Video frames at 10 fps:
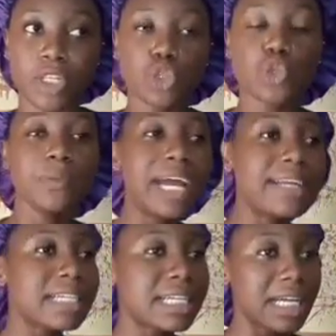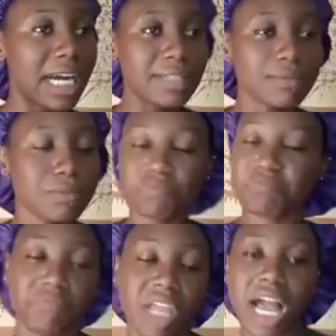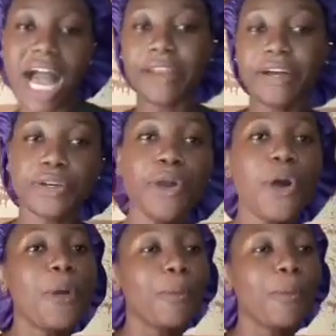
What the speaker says: turmeric, and I don't know,